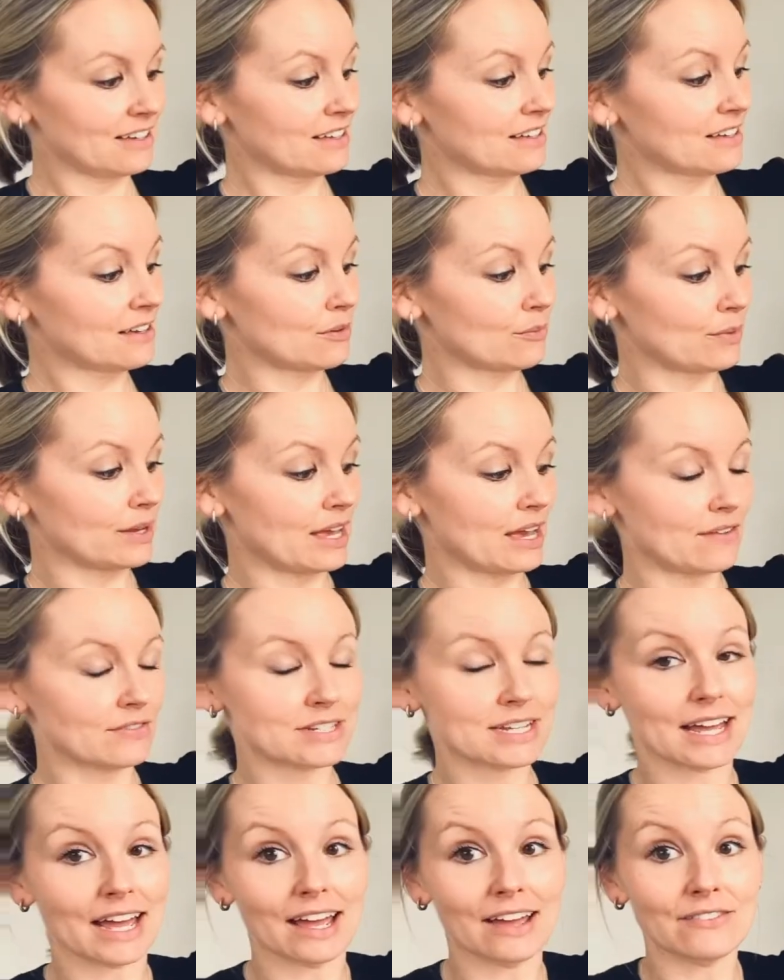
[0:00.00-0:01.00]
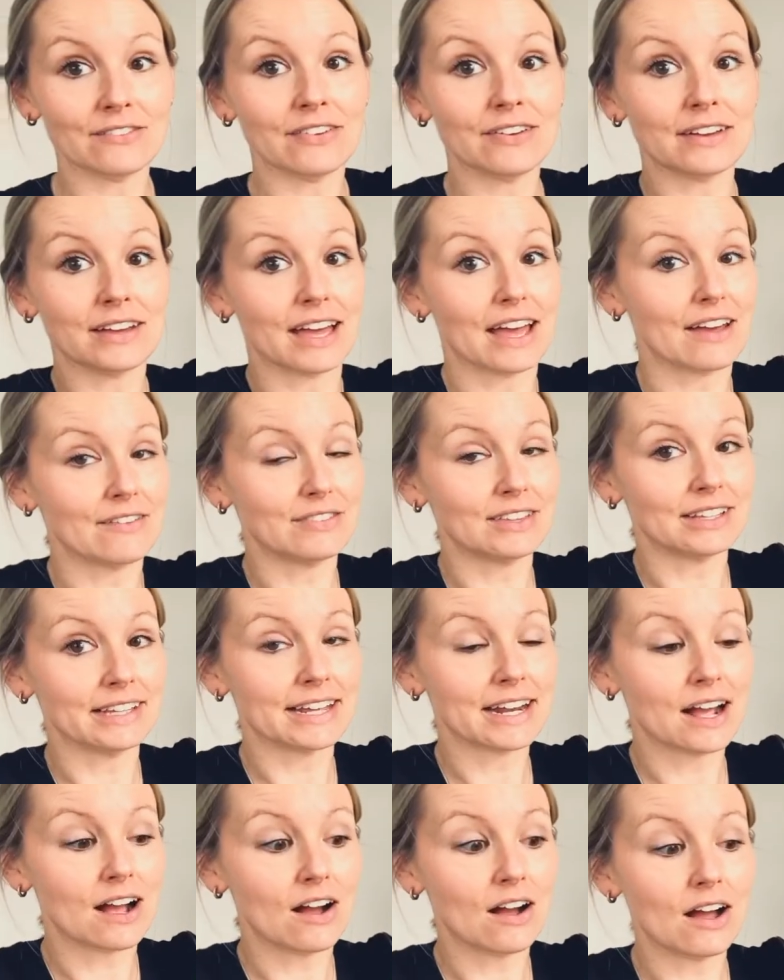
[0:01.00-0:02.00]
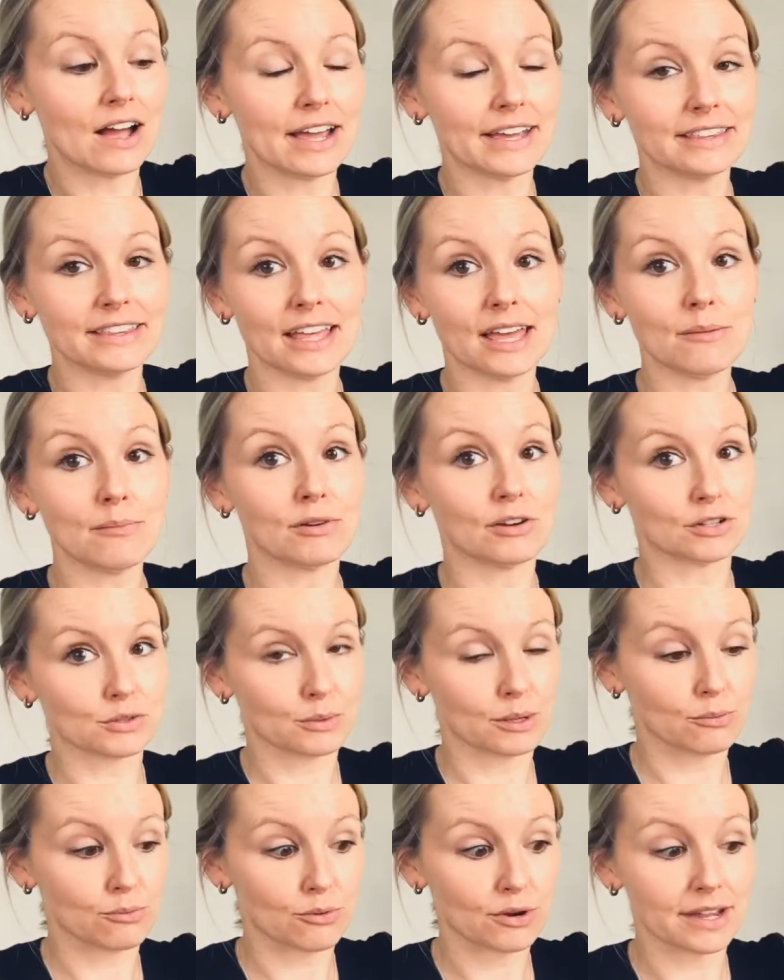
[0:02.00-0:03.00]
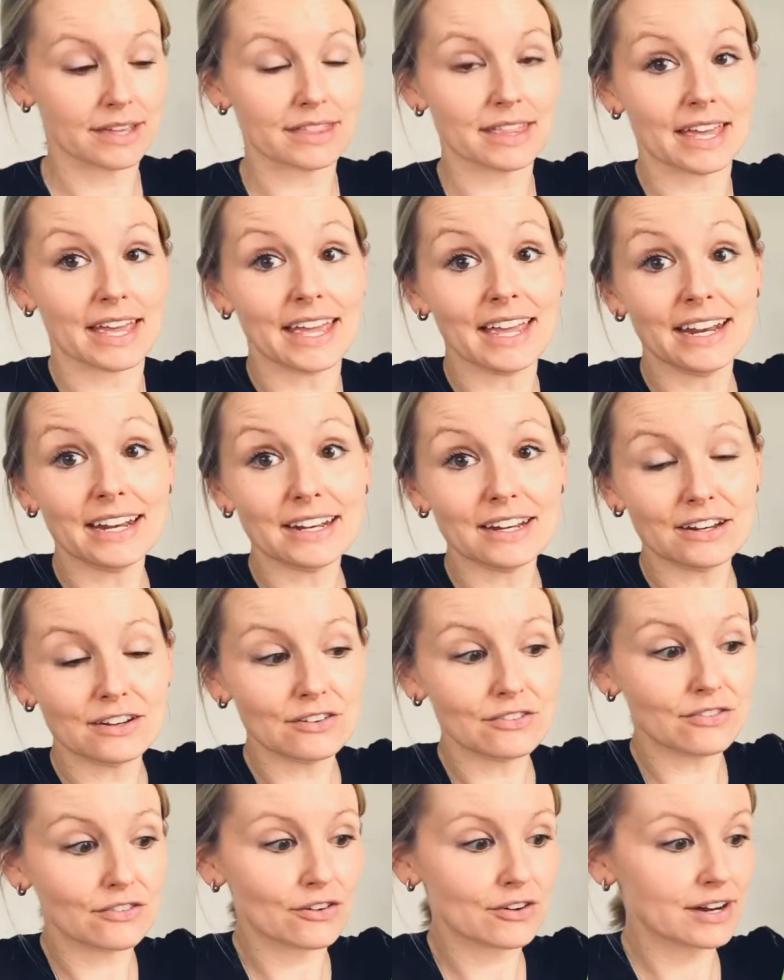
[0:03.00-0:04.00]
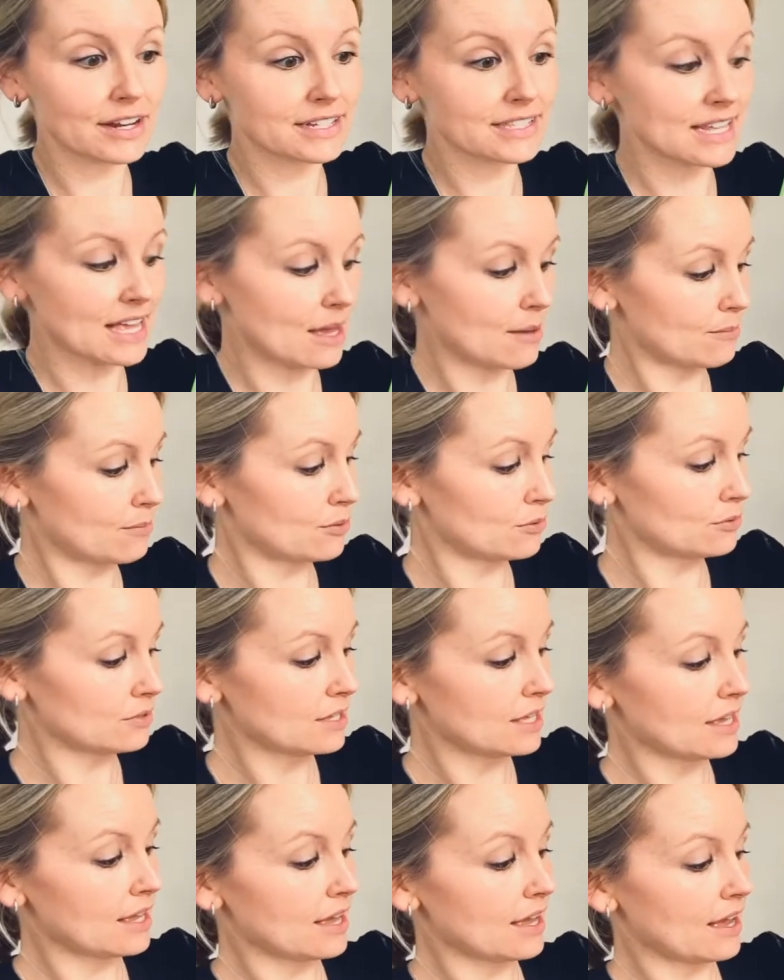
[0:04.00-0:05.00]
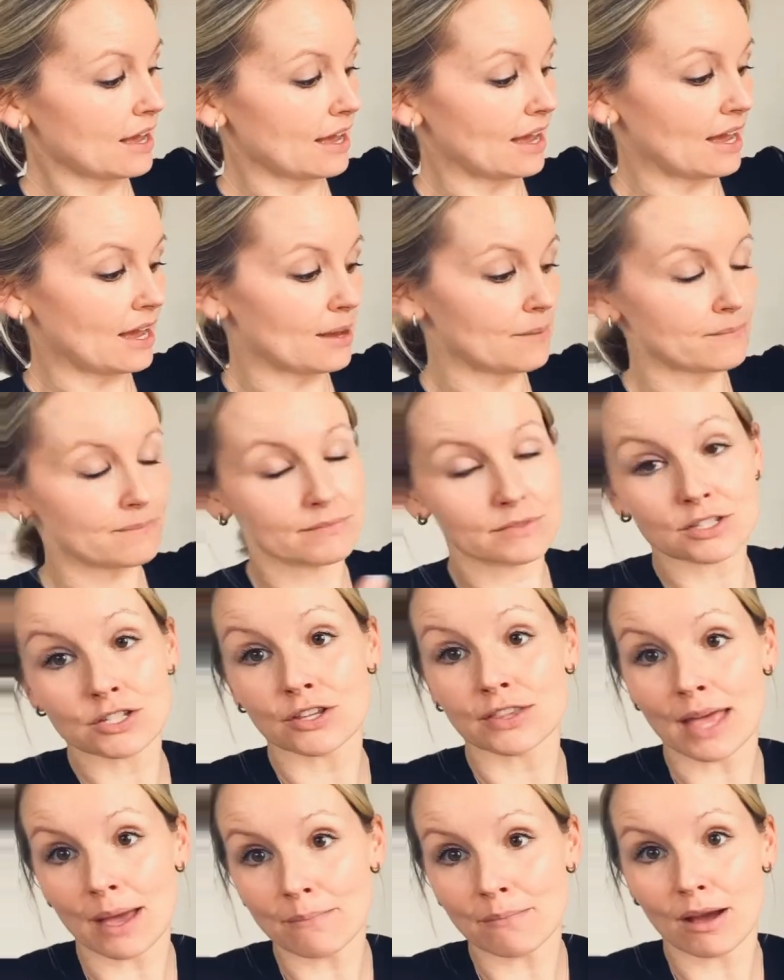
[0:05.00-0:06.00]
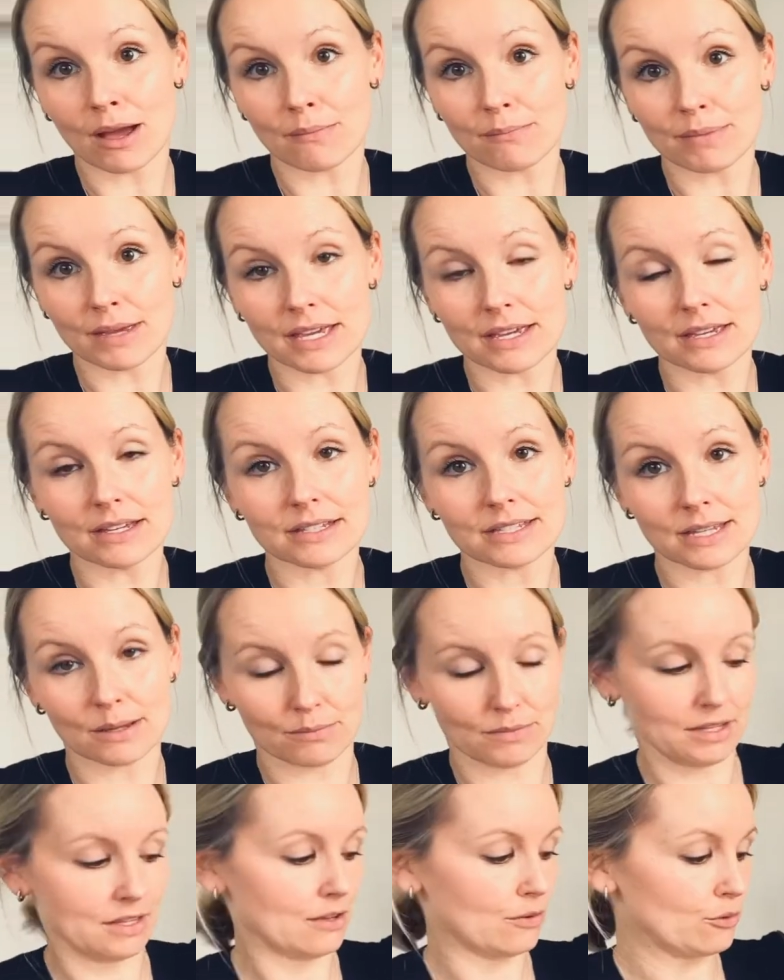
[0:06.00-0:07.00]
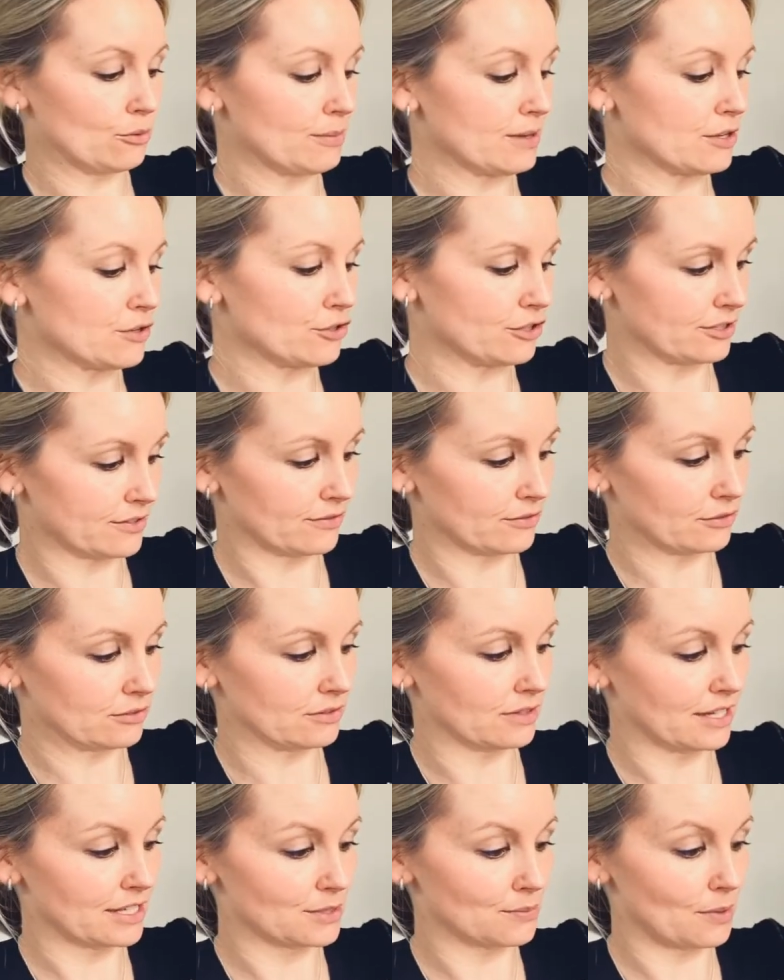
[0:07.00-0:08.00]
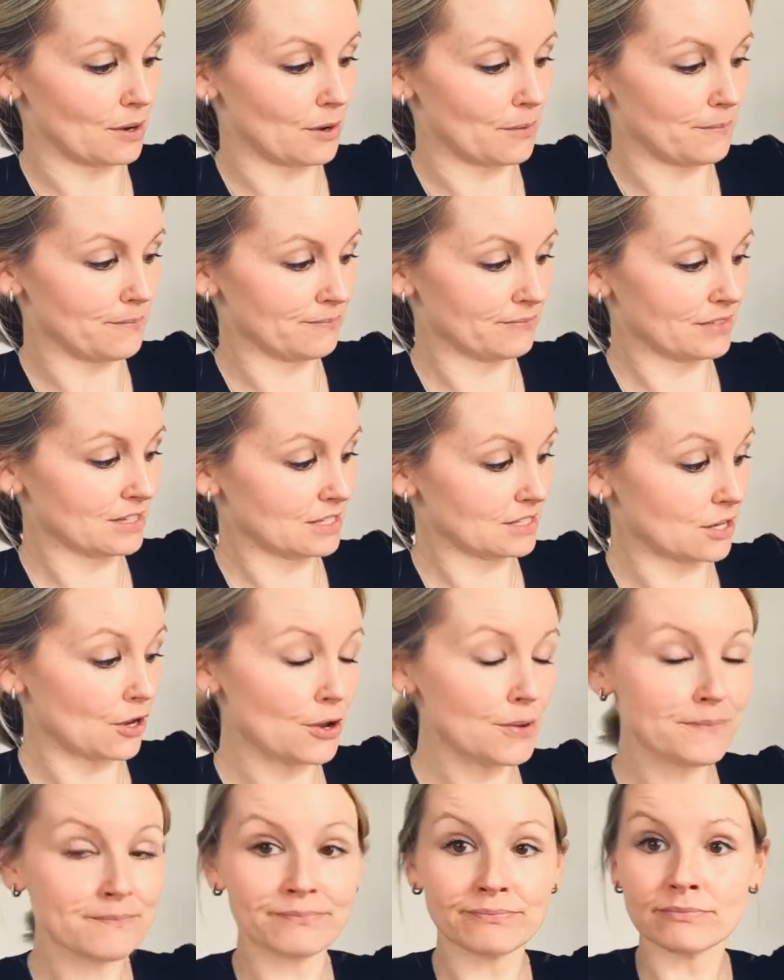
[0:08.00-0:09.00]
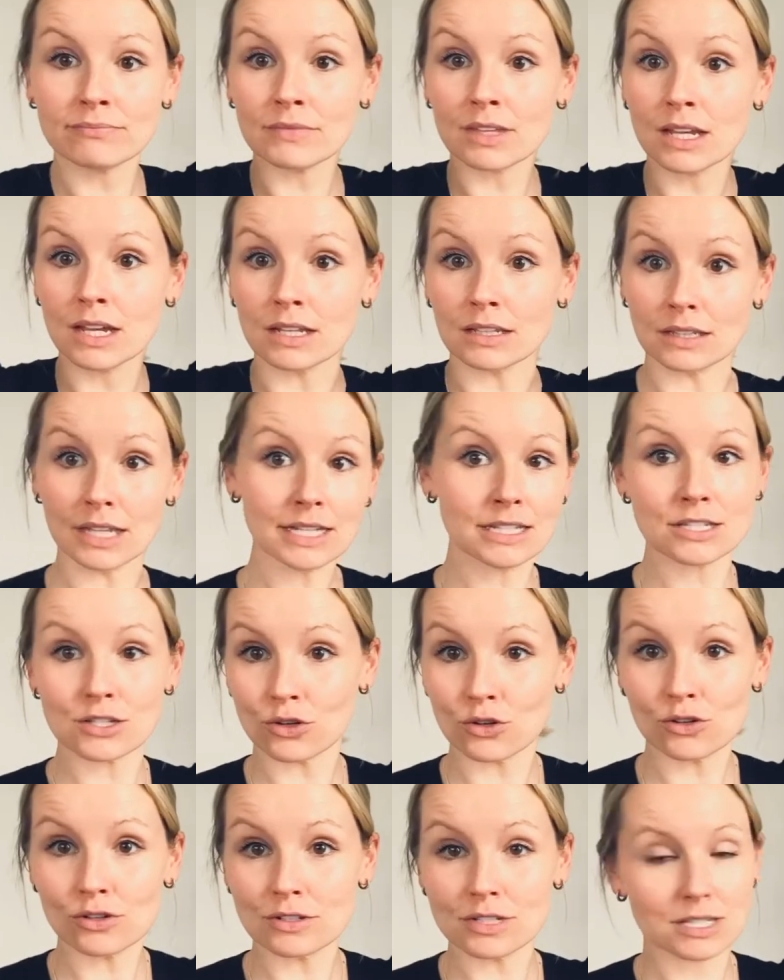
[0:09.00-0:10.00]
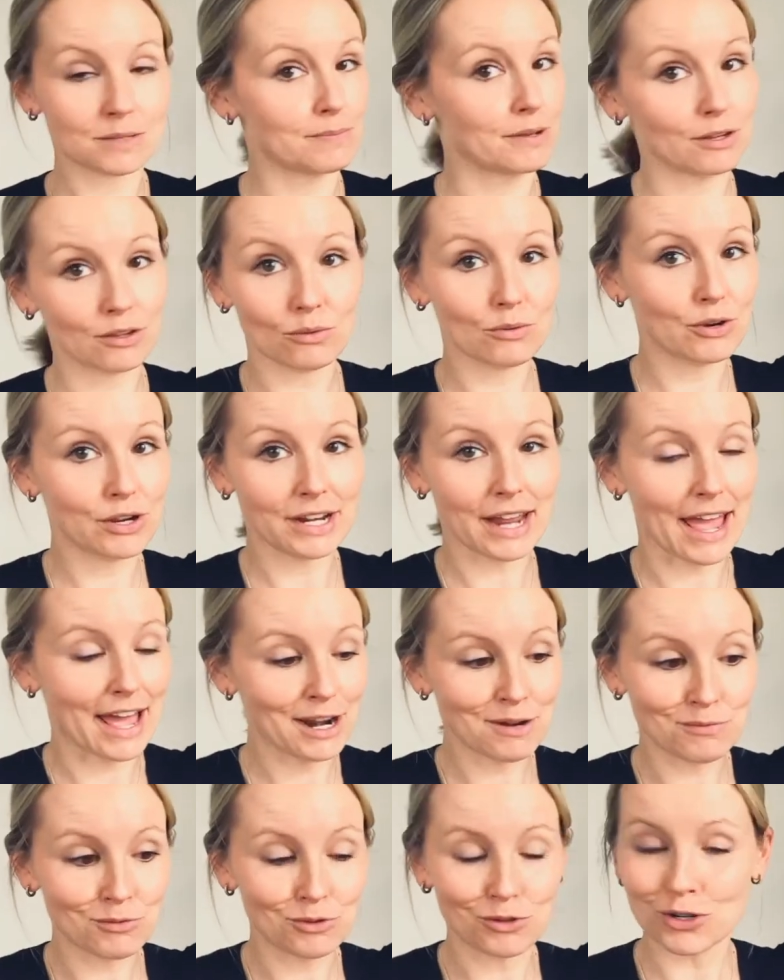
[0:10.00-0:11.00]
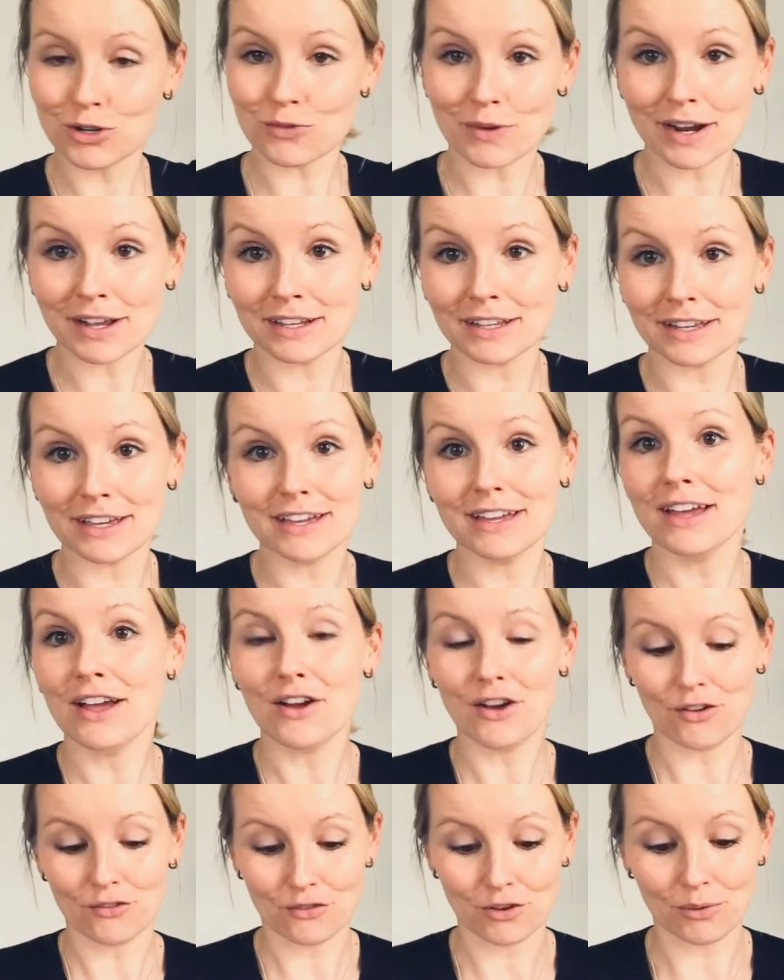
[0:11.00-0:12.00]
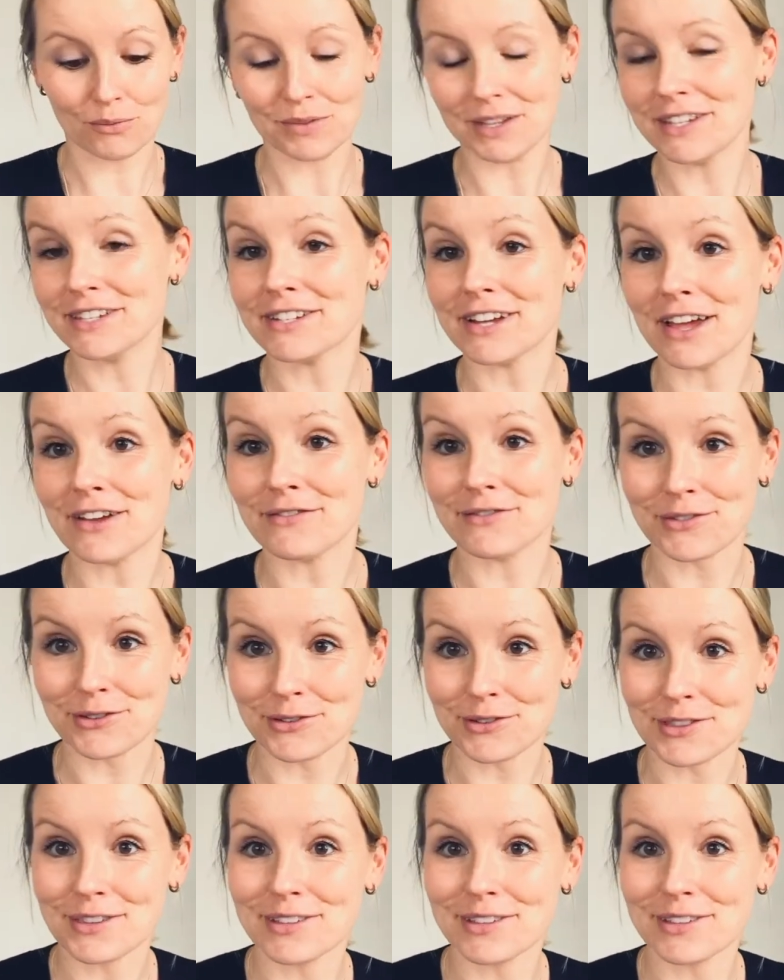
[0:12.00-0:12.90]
We have to add the letter I in there because we breathe in, for example. So that might be something that would be useful as well. So let's all spell the word animal correctly from this day forth.